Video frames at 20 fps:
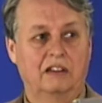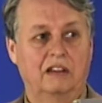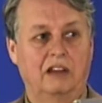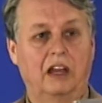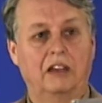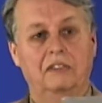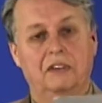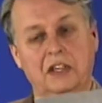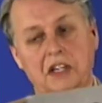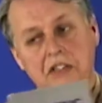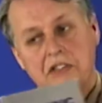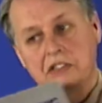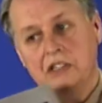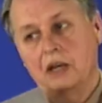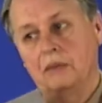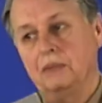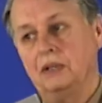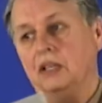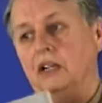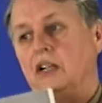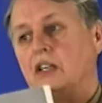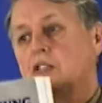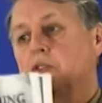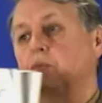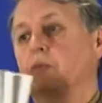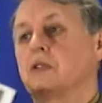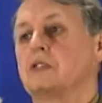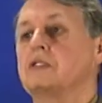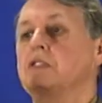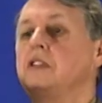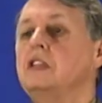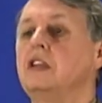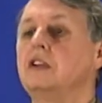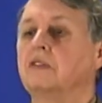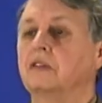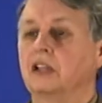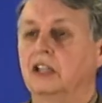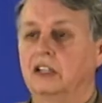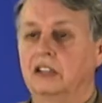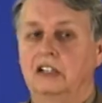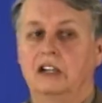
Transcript: And these seminars were secret.